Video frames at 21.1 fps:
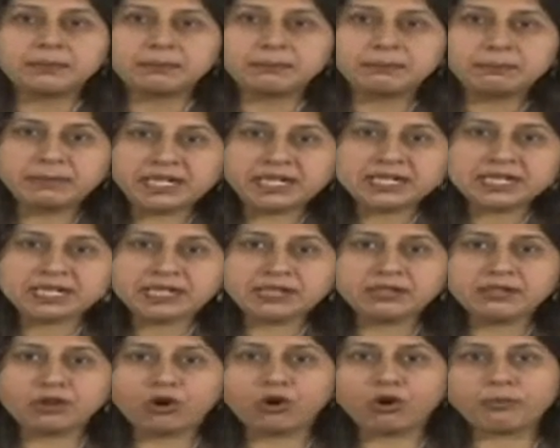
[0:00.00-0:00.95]

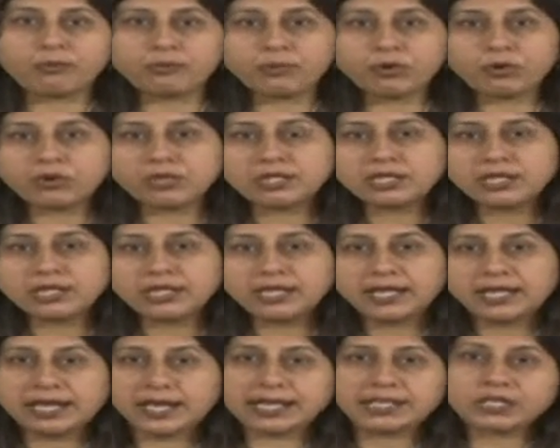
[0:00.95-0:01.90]
median or mode,
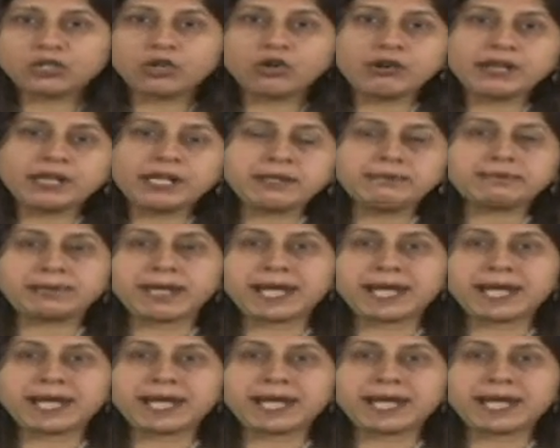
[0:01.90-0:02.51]
ignoring